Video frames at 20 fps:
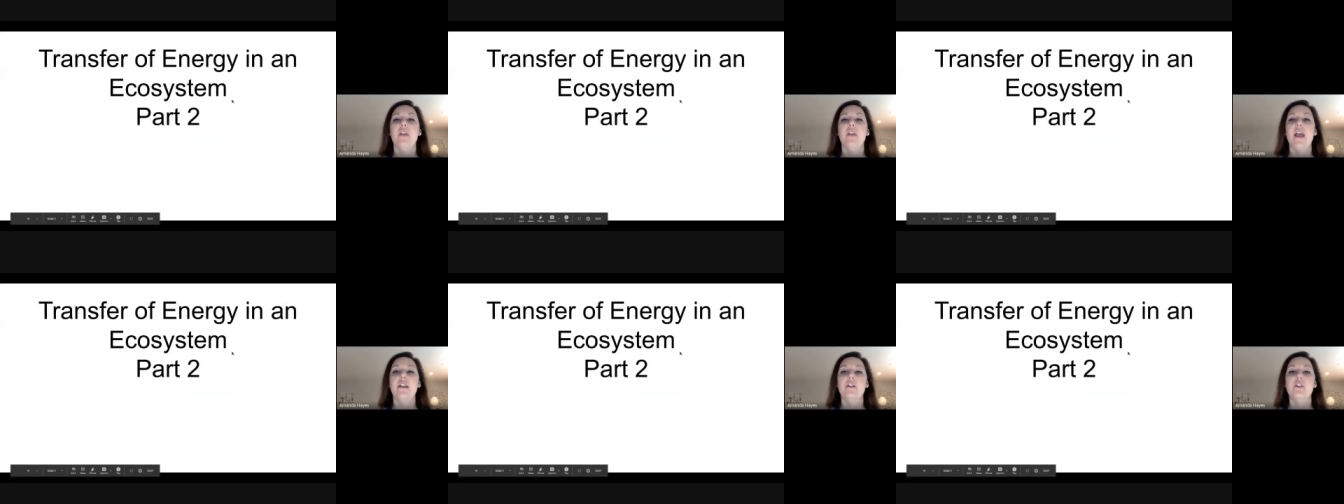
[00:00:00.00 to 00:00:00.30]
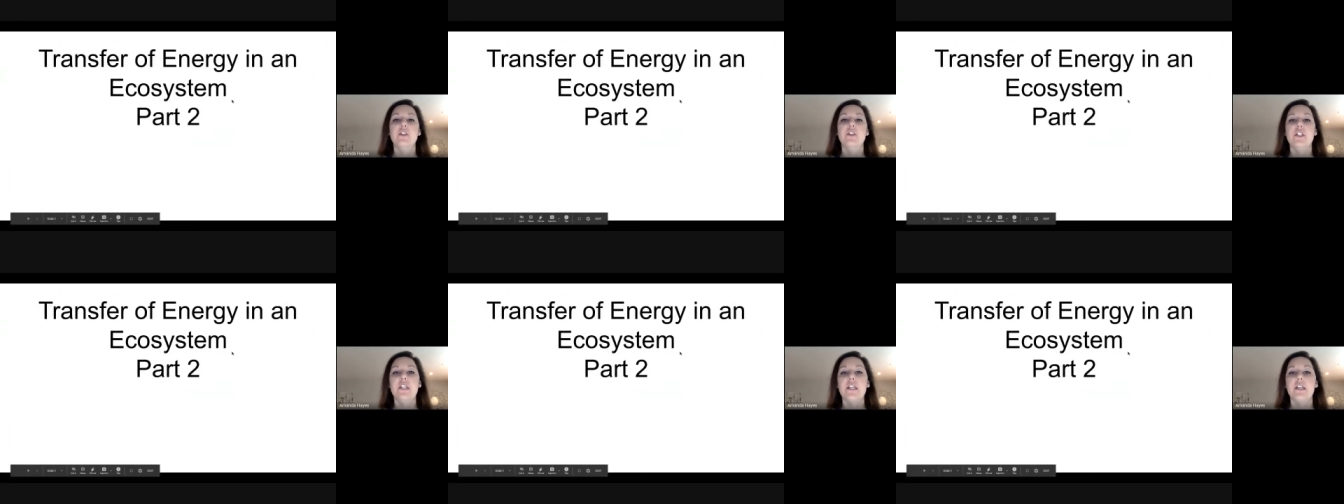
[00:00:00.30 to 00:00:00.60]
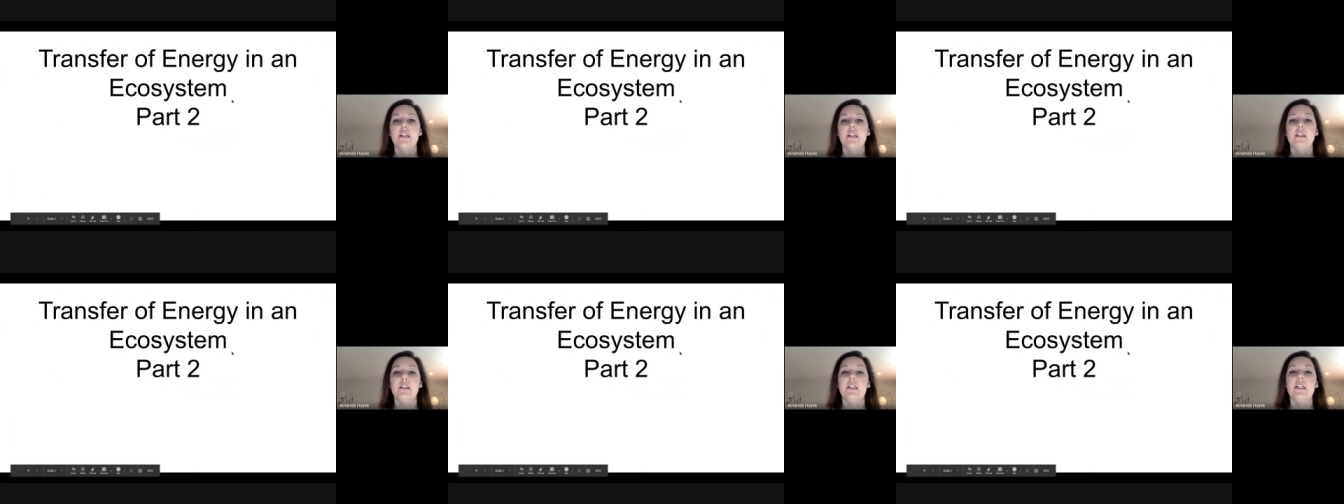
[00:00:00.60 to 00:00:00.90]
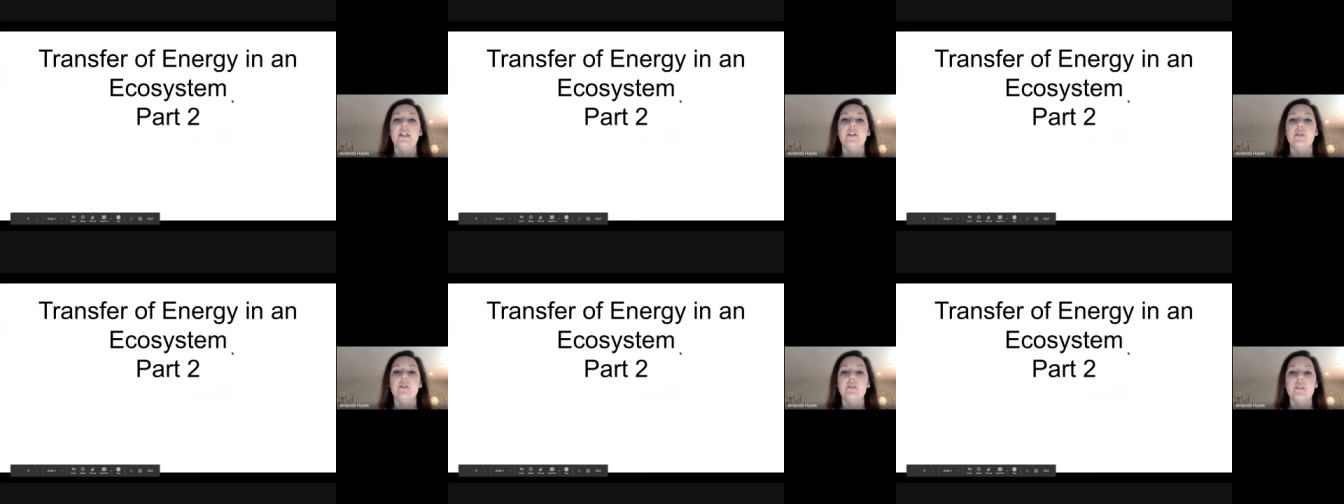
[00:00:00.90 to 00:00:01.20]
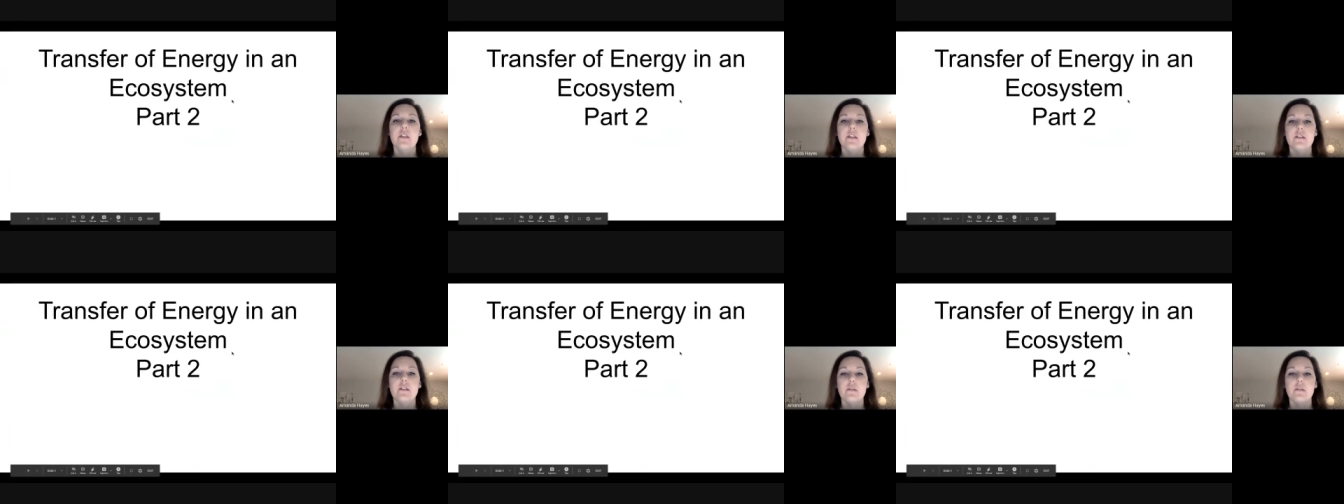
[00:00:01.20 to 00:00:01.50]
energy in an
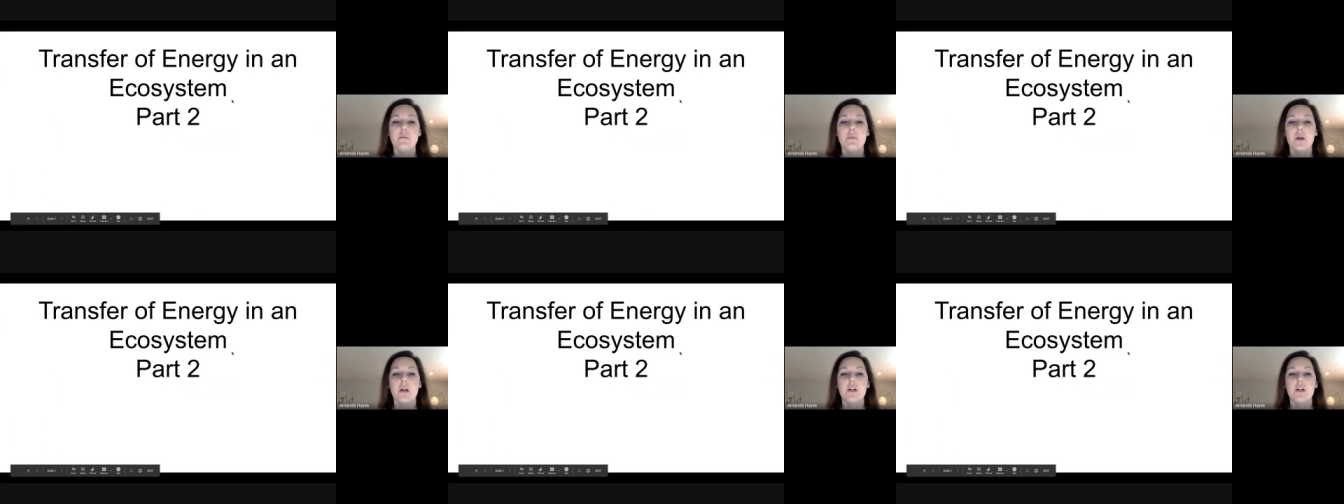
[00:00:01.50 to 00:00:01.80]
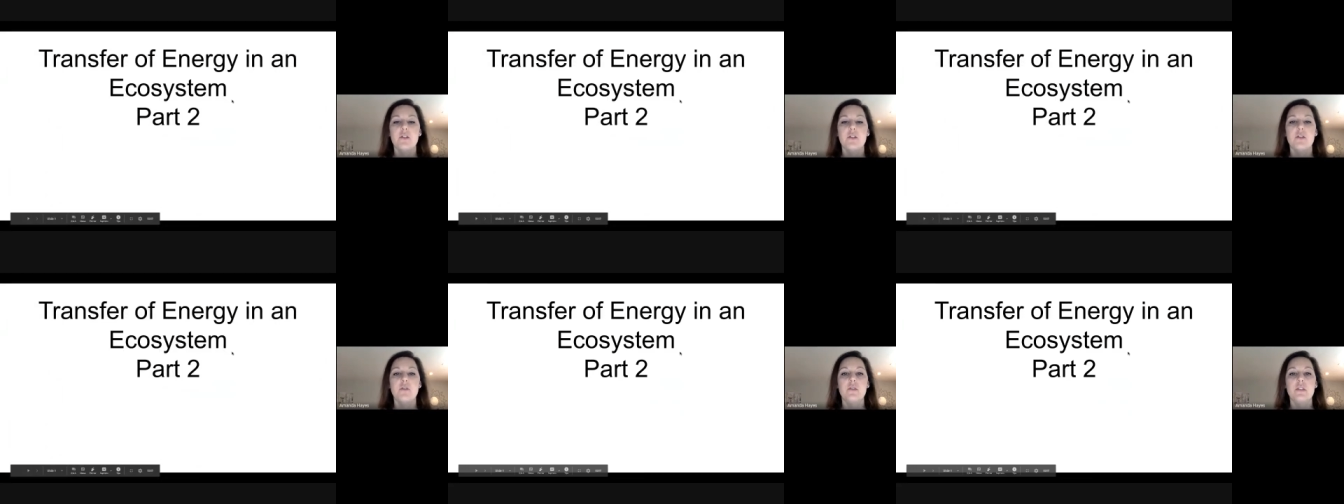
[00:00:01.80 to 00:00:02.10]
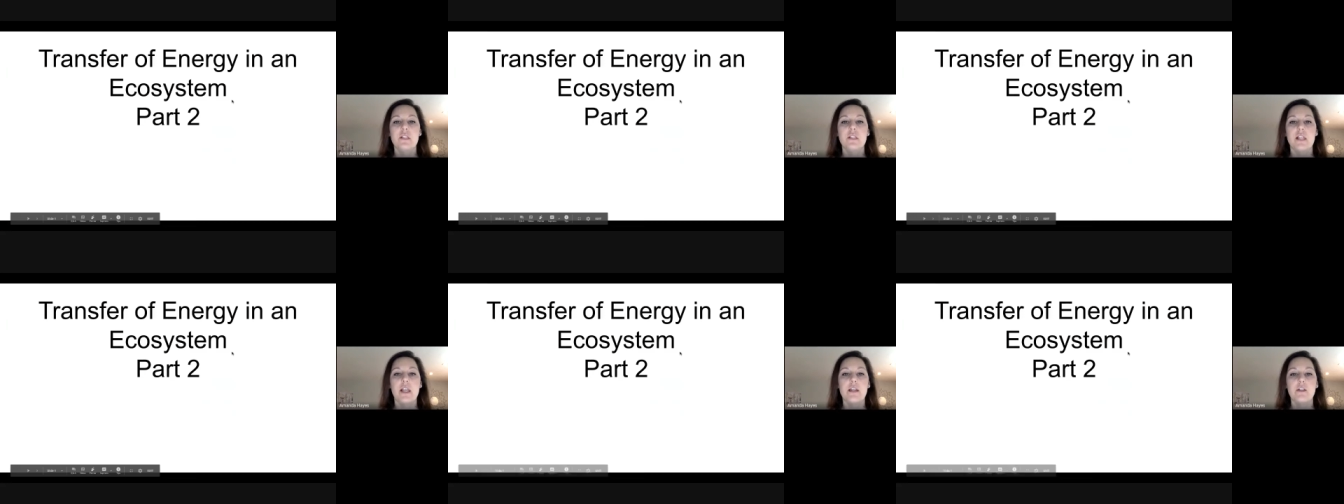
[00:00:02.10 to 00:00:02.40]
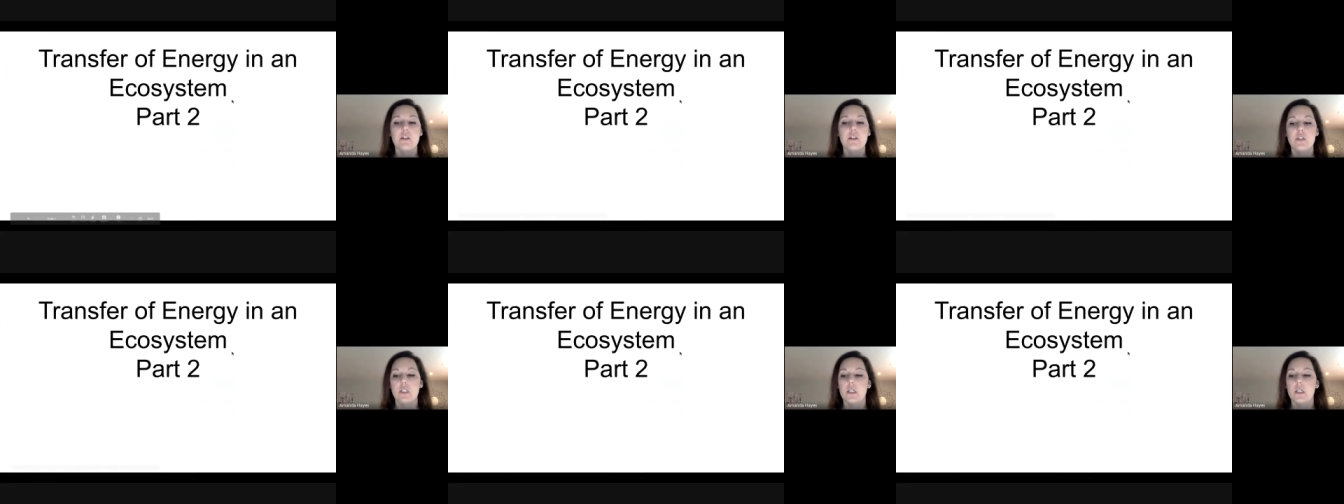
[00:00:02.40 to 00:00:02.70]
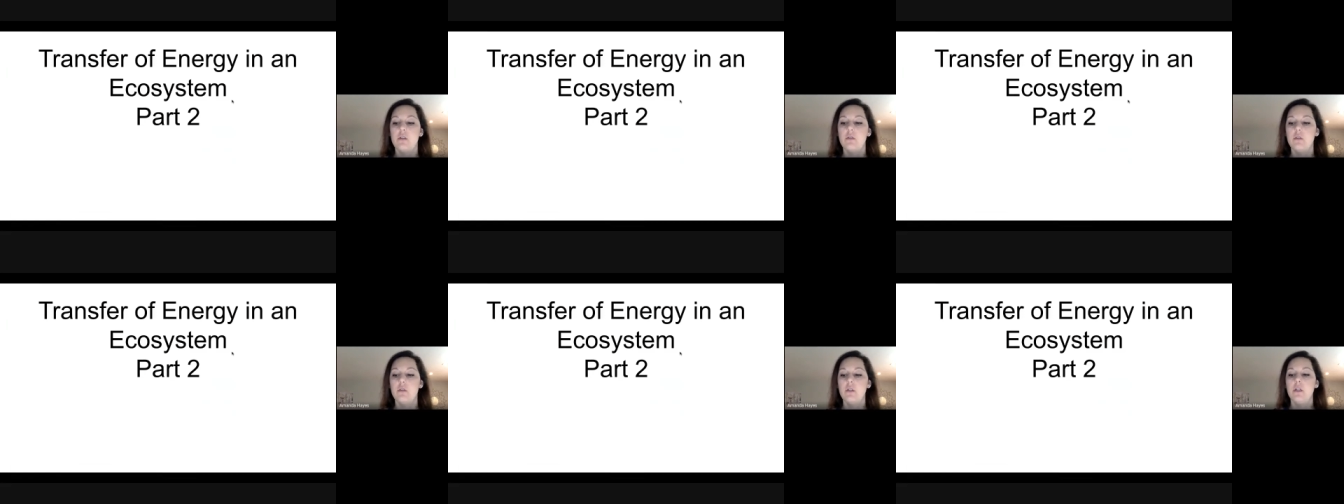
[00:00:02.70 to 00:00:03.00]
ecosystem part 2
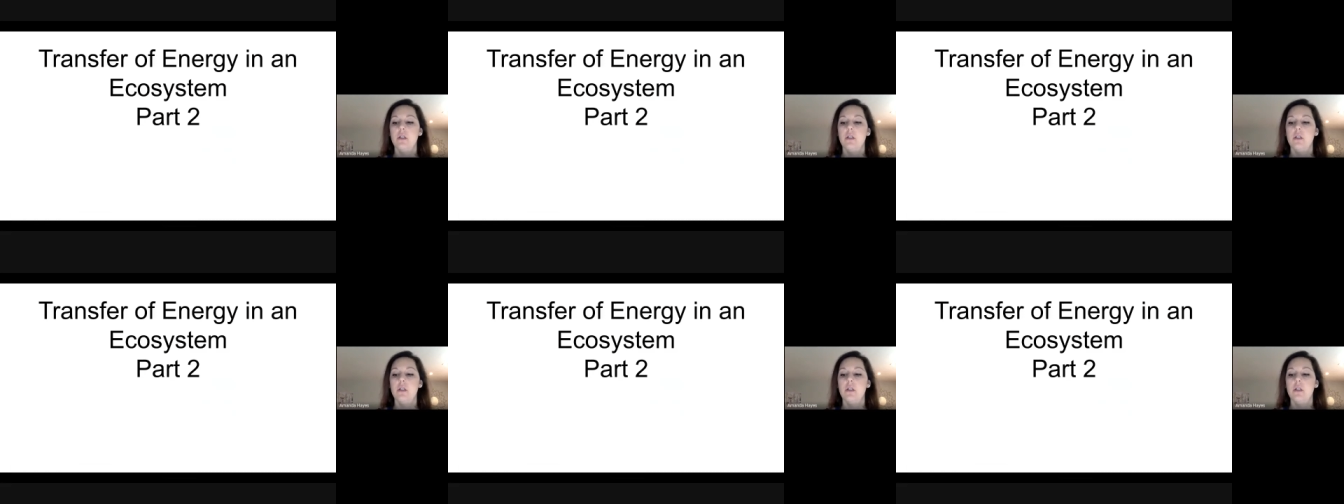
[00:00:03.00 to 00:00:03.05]
slideshow.